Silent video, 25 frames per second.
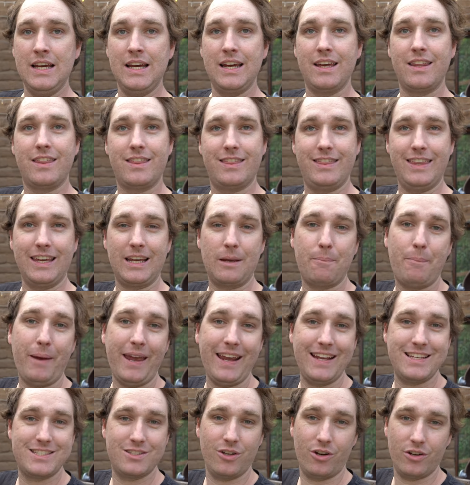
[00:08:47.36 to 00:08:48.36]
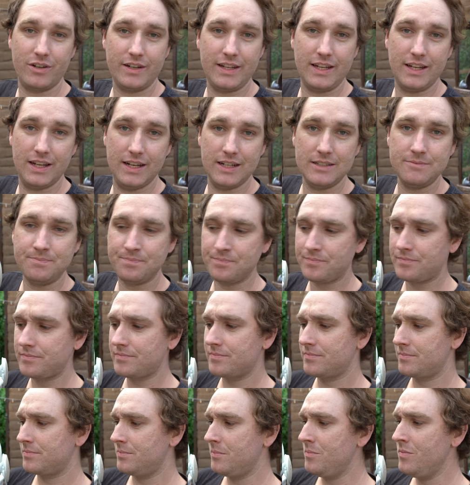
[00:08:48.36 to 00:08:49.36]
thick piece on here.
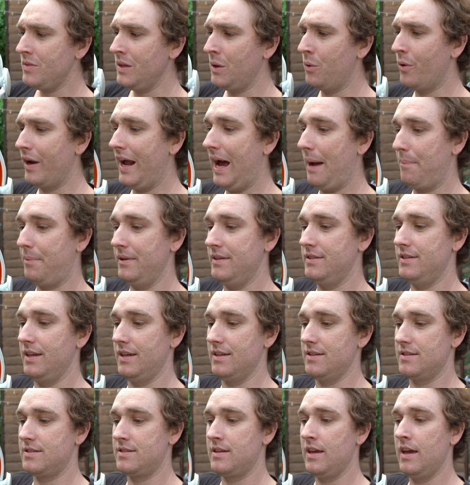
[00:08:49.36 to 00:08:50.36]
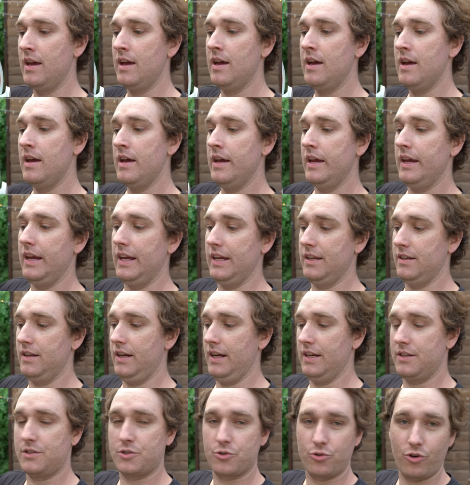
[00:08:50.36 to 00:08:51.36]
What happens is it,
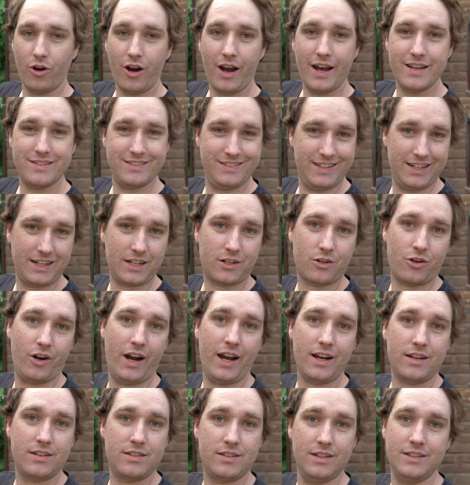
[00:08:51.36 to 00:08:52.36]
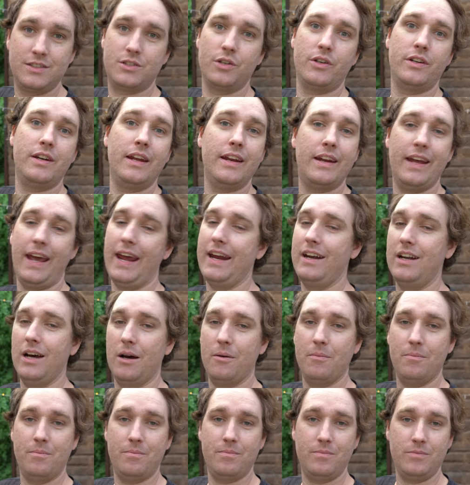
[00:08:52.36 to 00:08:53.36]
it dries and then it cracks. And so you need to end
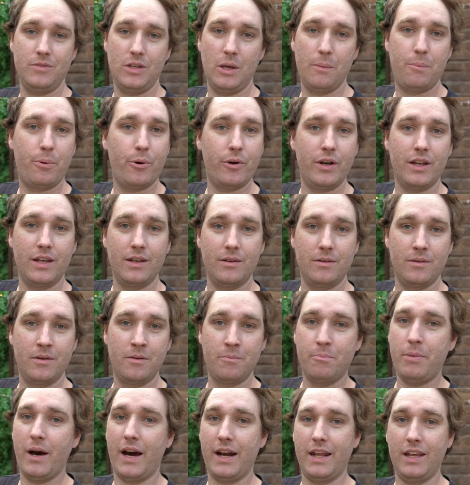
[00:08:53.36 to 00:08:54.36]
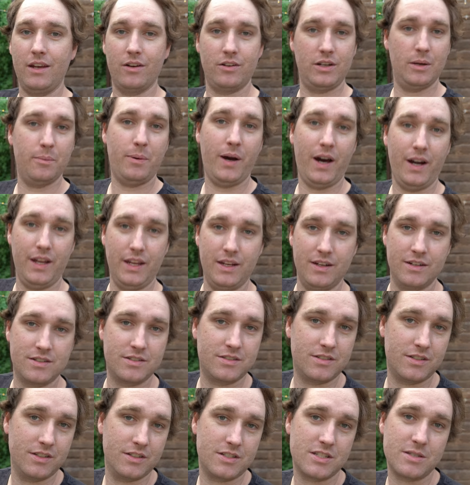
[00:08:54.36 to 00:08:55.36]
up, you're putting putty on your putty
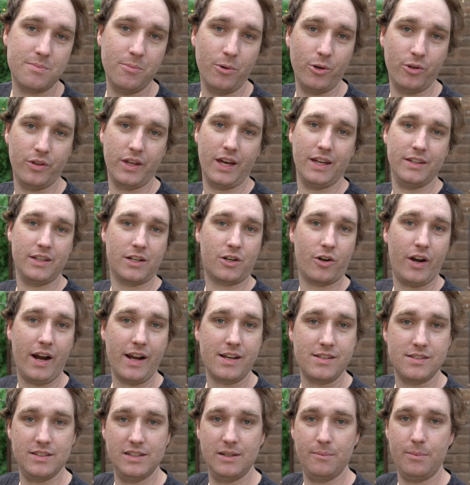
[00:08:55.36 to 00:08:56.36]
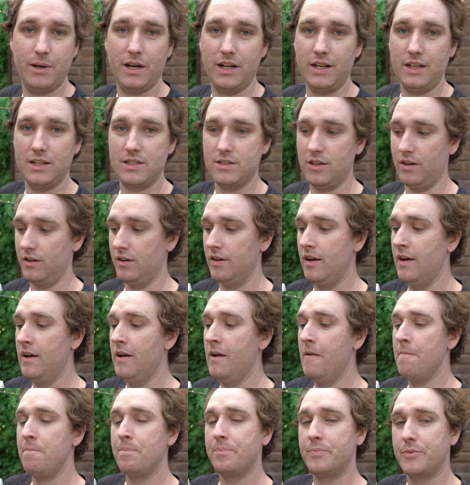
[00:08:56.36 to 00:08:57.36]
to smooth out the cracks in the putty. So
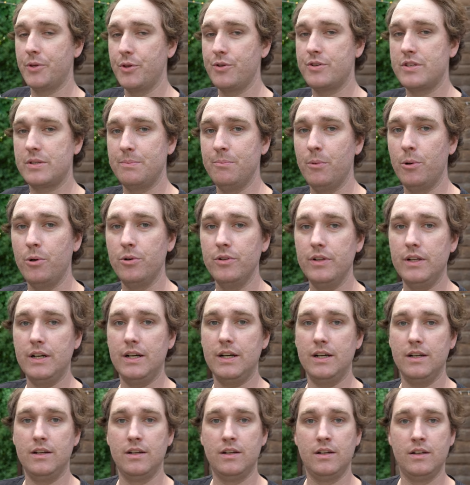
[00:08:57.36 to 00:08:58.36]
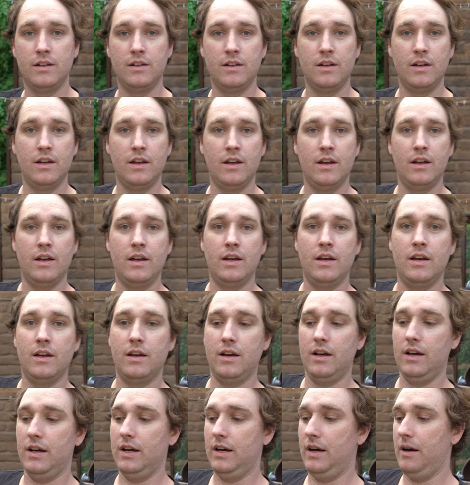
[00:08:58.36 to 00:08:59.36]
do smaller
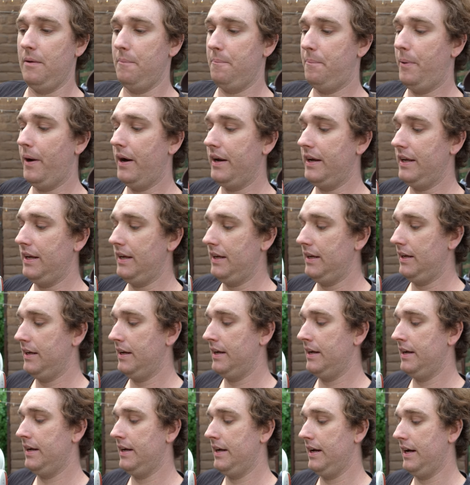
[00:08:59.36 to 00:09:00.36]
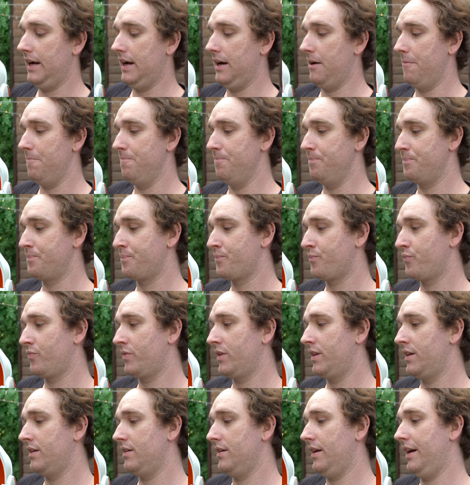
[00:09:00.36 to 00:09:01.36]
uh, putty um,
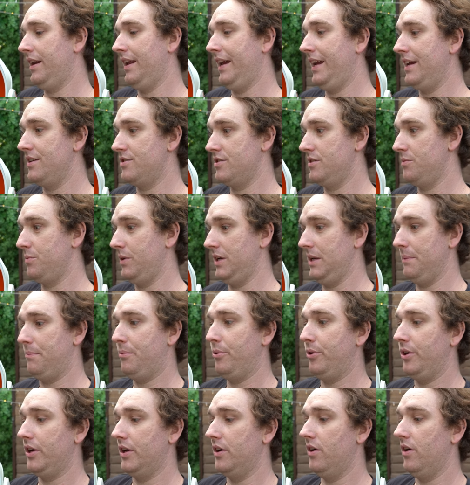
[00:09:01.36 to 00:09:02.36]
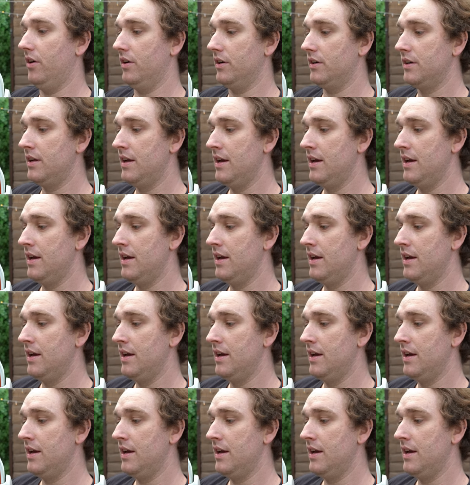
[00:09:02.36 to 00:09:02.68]
adhesion when you're putting it on.